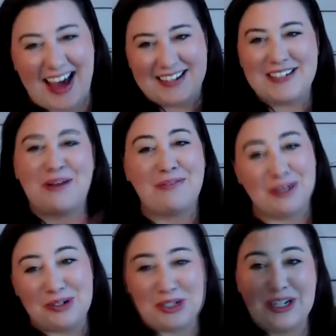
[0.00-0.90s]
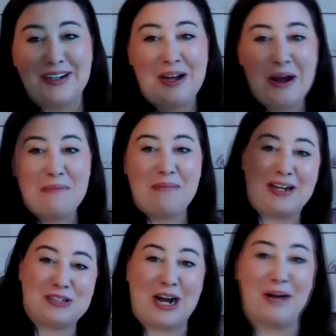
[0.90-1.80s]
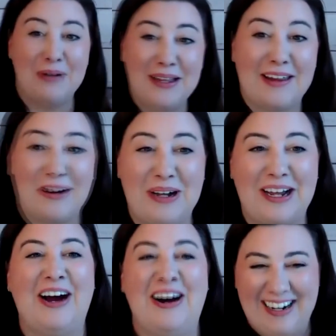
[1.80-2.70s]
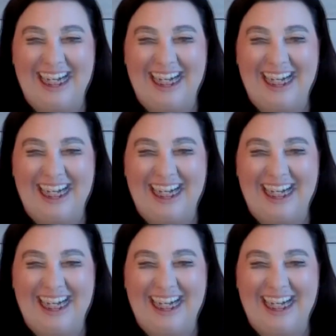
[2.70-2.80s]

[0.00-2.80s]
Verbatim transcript: is the revolution. Mic drop. There we go.